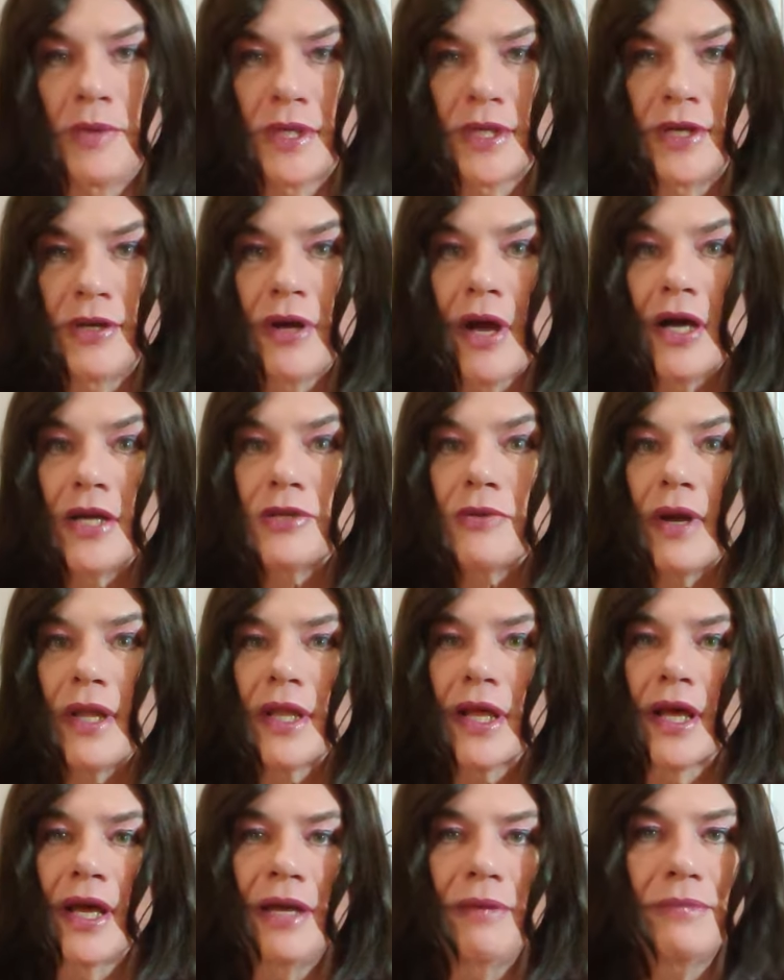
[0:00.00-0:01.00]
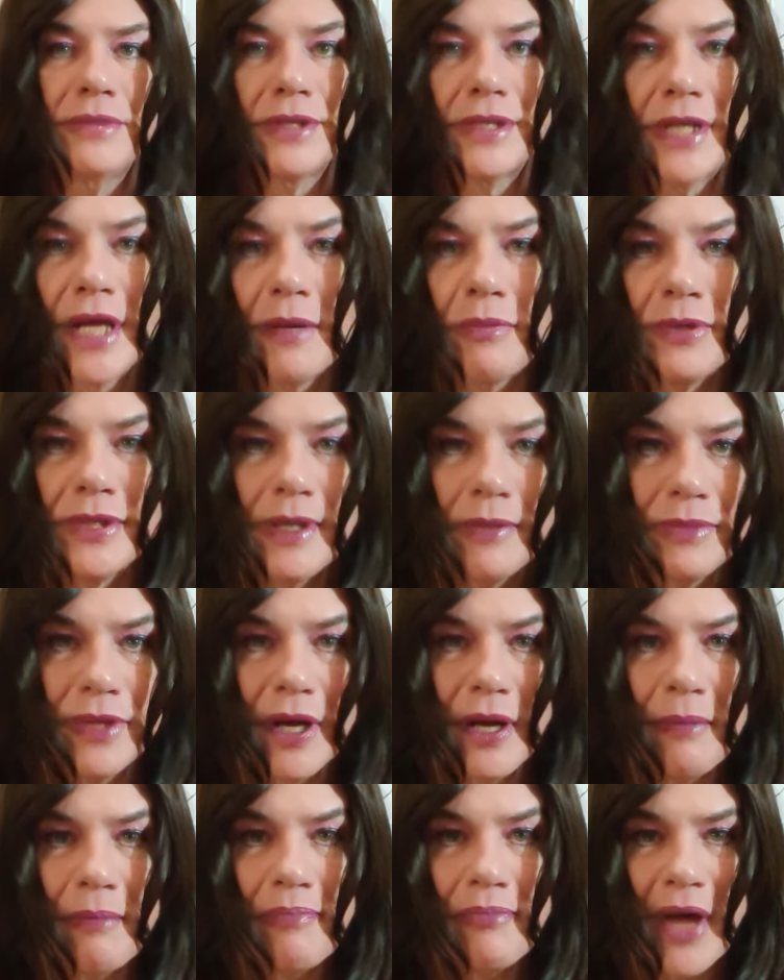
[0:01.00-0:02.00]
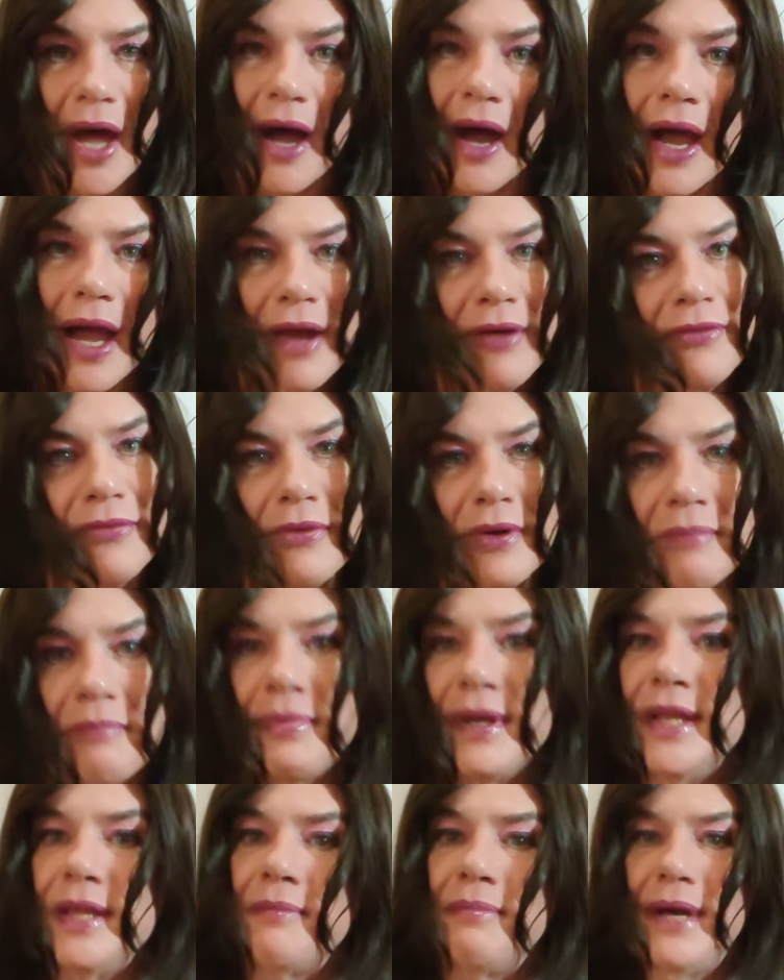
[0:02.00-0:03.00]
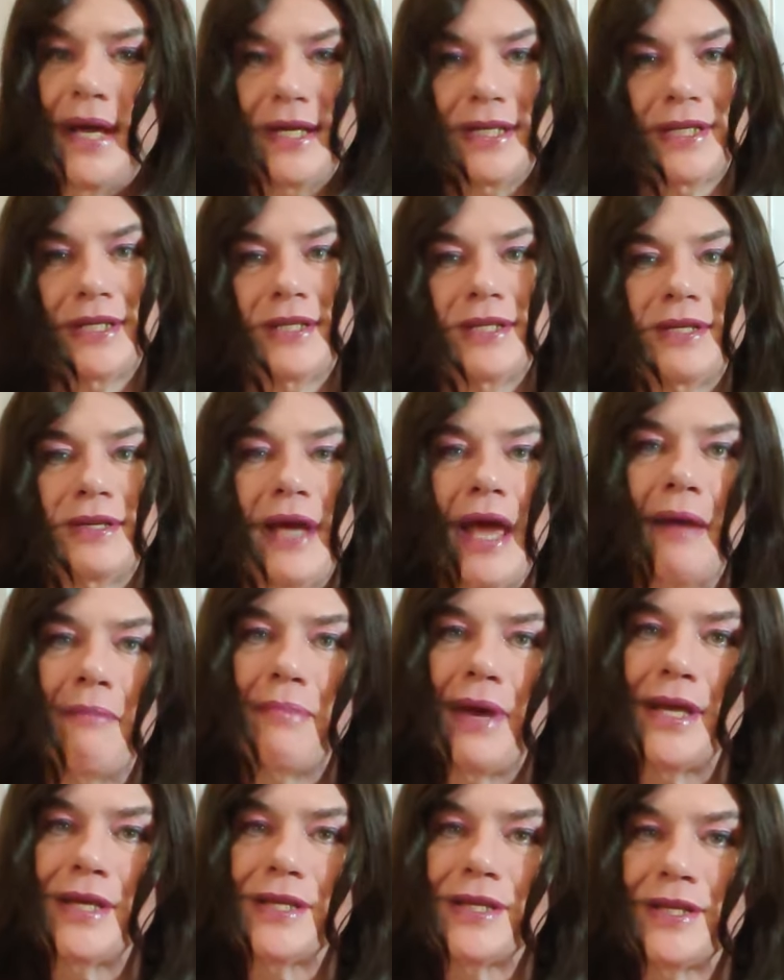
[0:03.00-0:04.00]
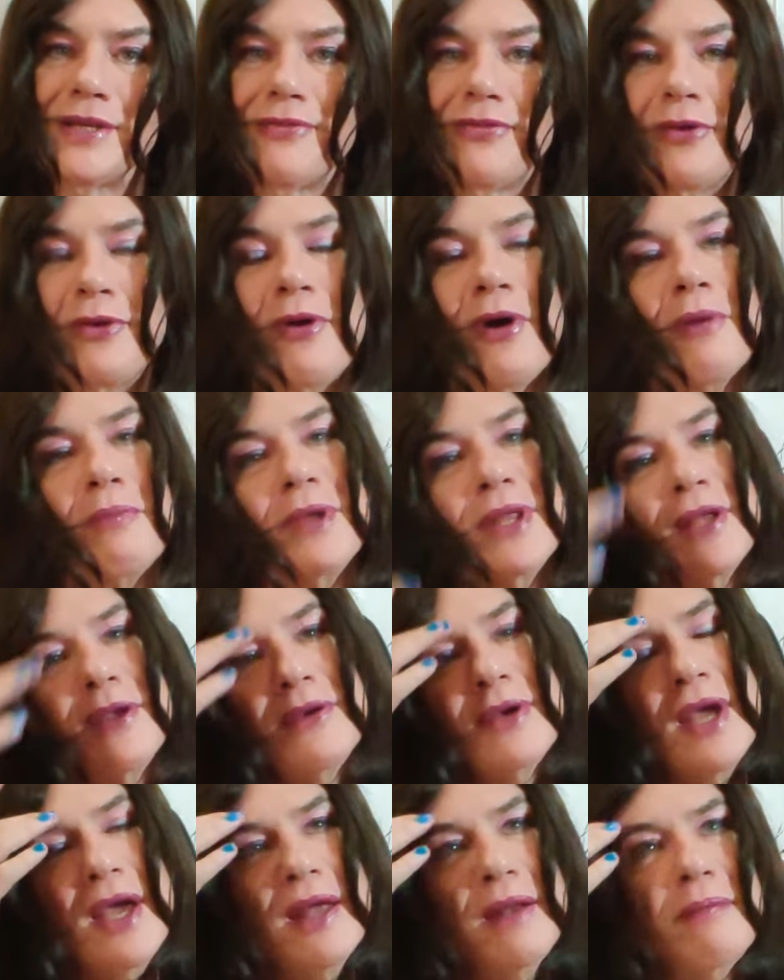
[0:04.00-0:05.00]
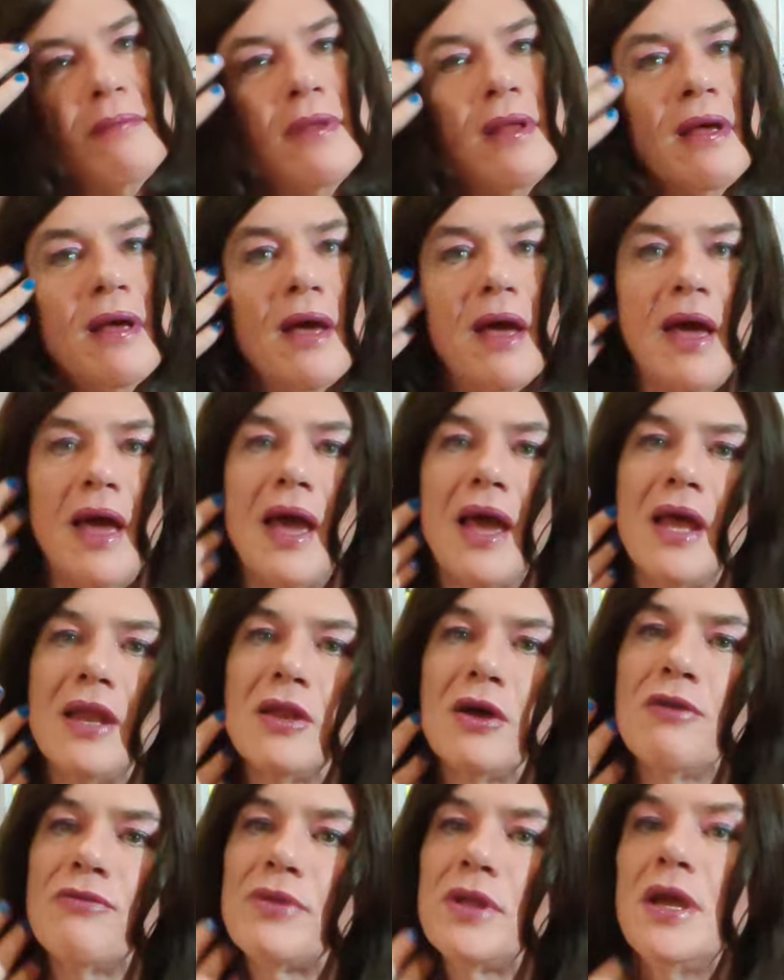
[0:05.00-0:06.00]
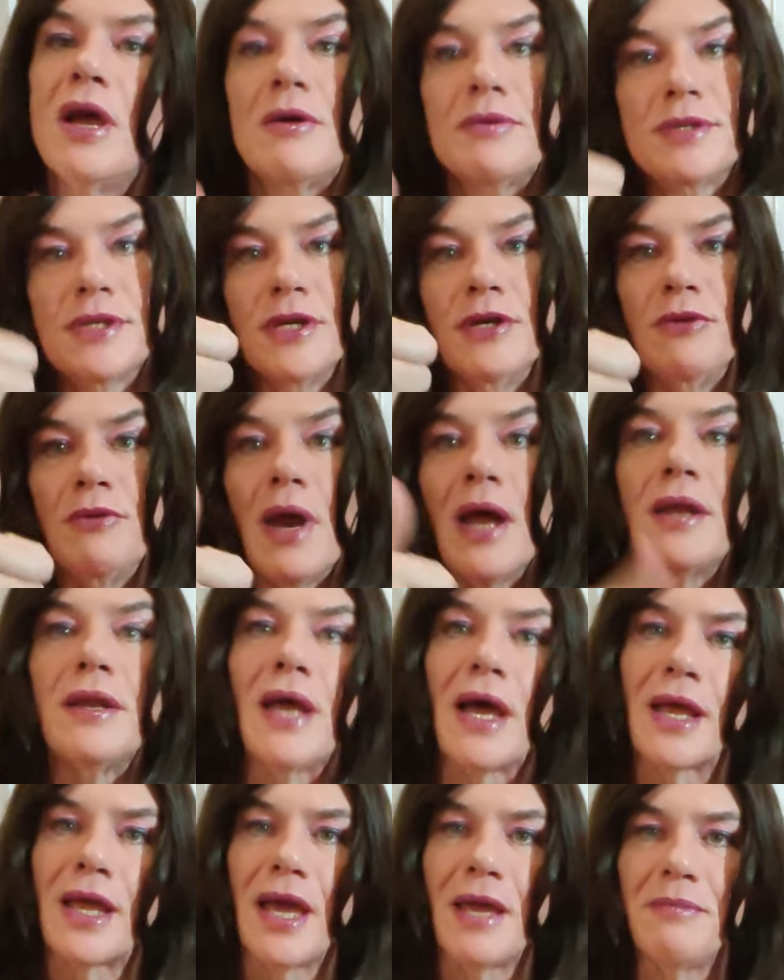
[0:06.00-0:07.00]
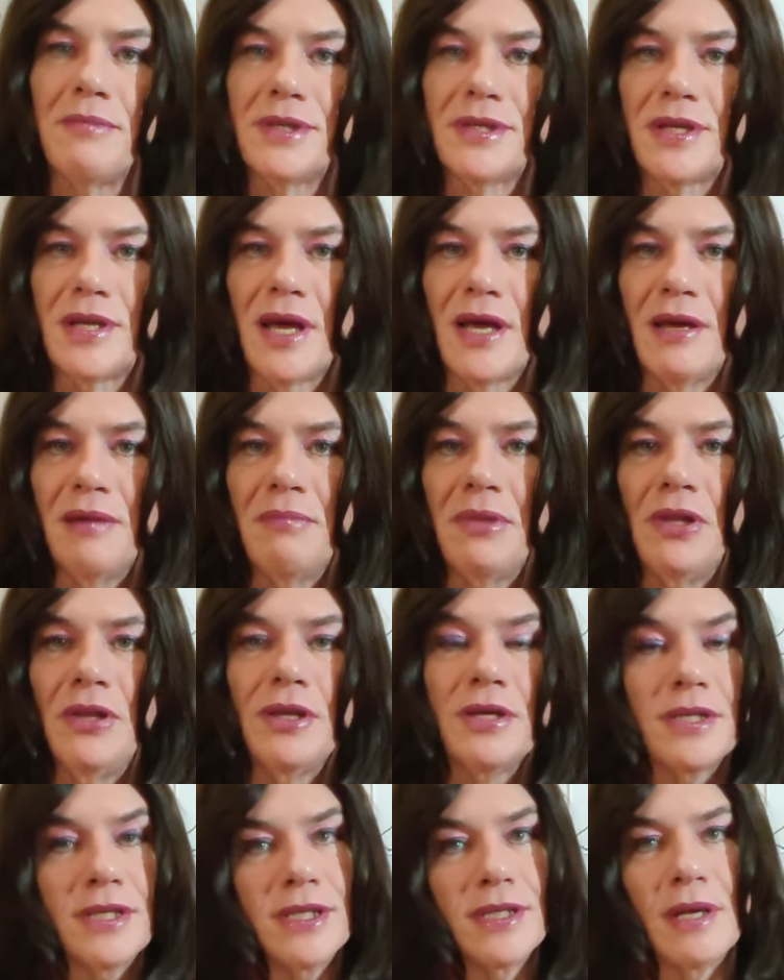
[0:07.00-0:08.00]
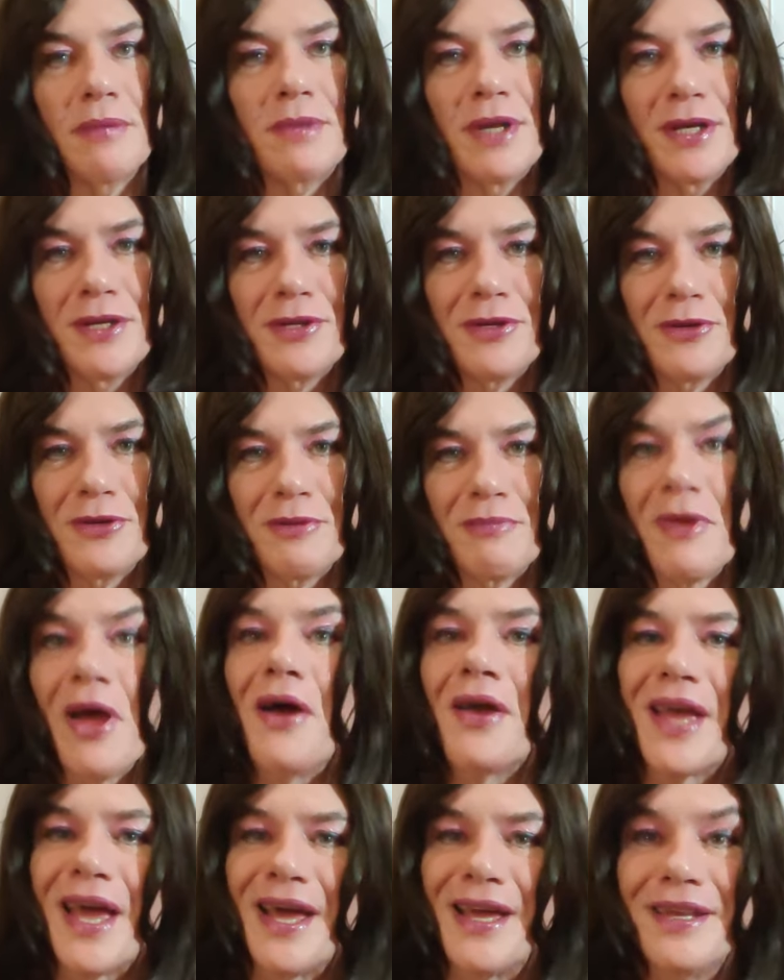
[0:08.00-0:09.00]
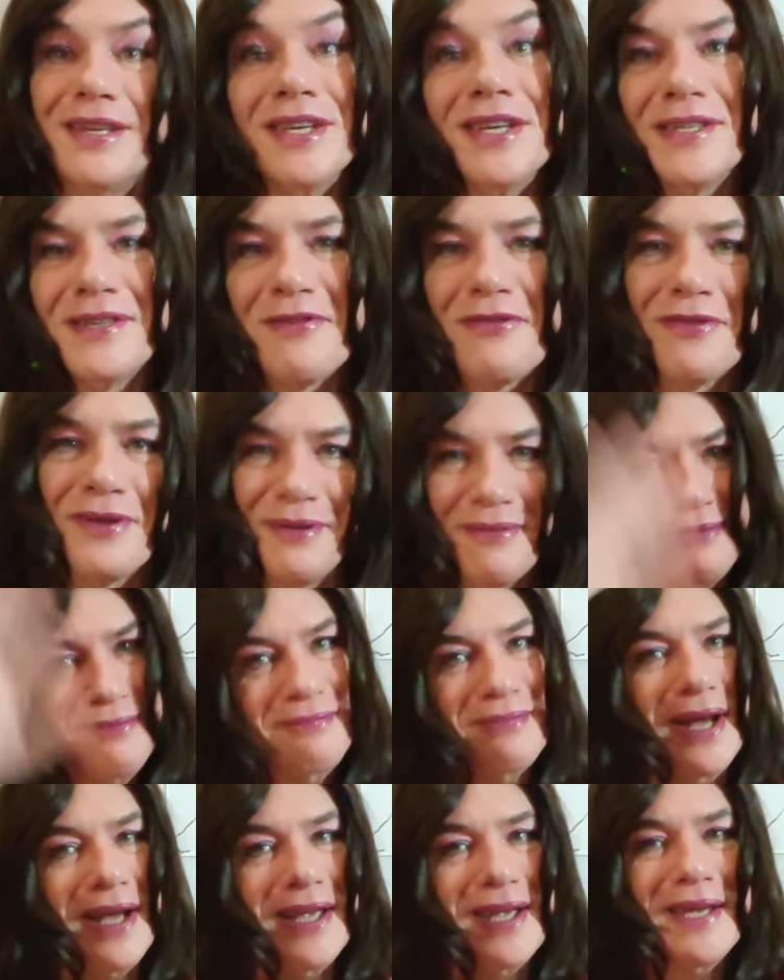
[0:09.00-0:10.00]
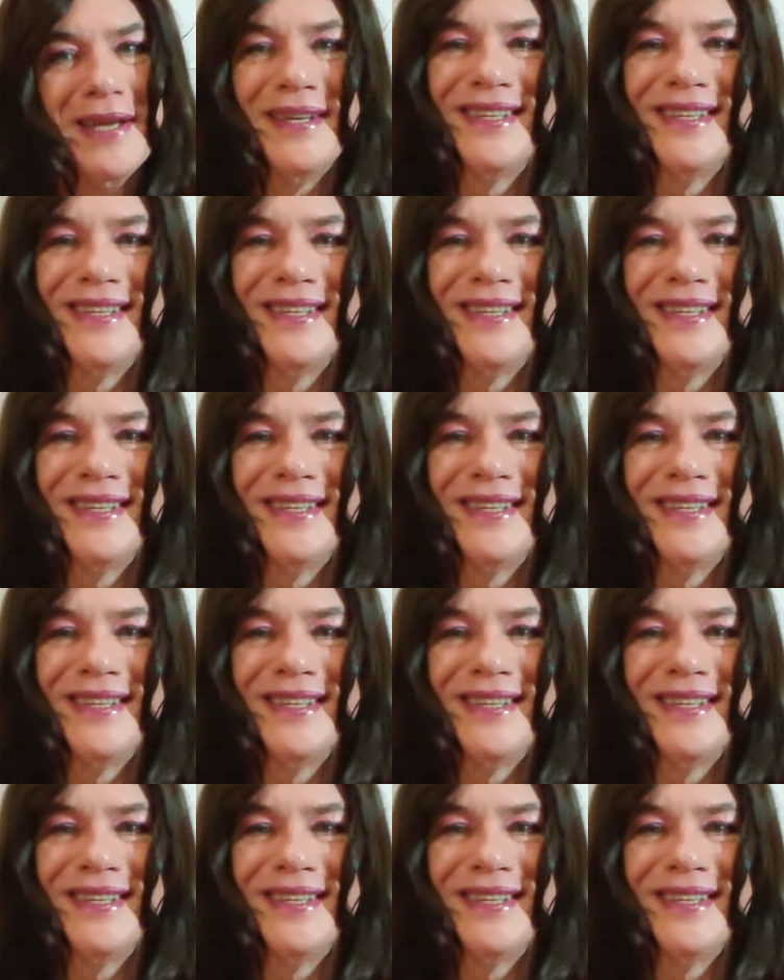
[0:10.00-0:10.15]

Hope to see you guys around the games table sometime. Everyone be the best ambassadors for your hobby that you can. And hopefully I'll see you around a games table someday soon. Okay, cheers everyone.